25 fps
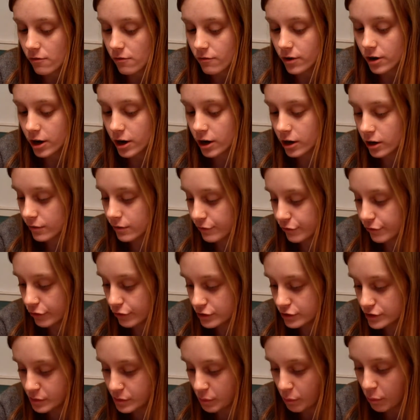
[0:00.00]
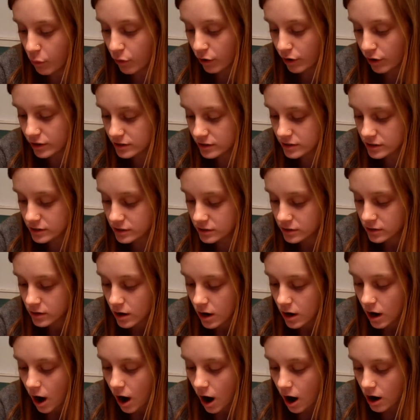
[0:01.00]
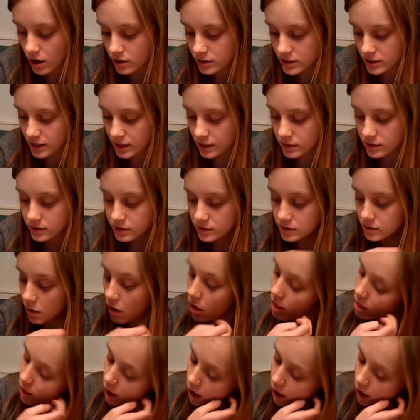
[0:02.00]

very good for the supports. Our sixth